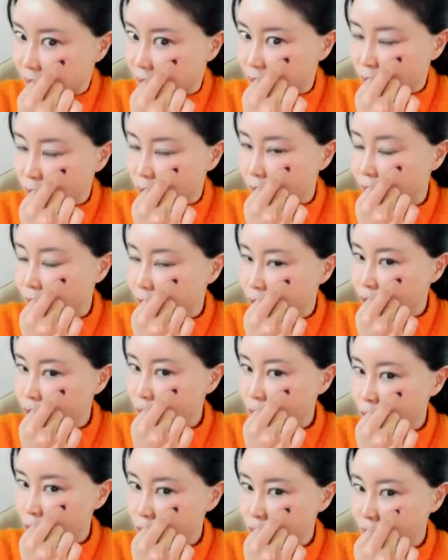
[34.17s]
So if you
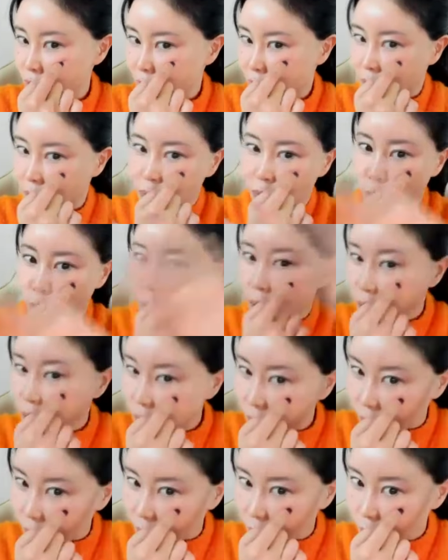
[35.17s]
are concerned with one of
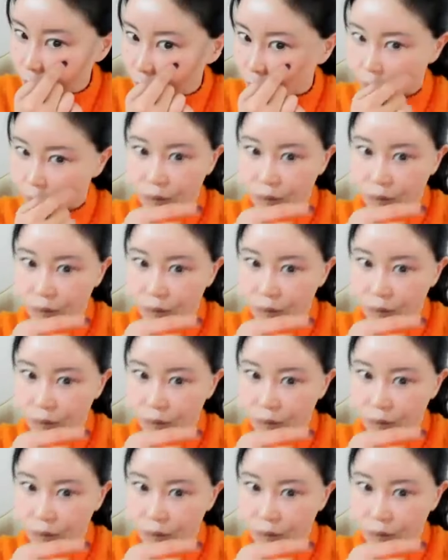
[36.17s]
them,